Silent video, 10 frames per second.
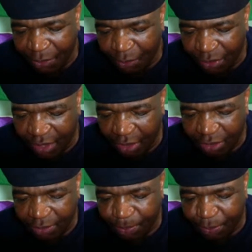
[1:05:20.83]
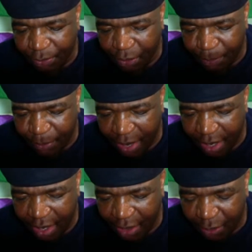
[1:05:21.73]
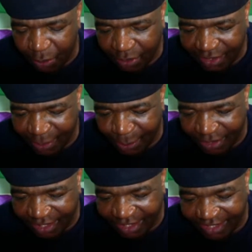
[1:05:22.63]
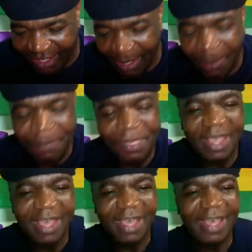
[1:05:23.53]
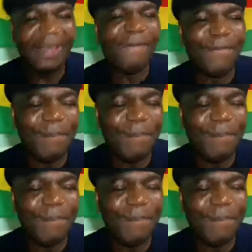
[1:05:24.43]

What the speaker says: without proper consultation. Munanozi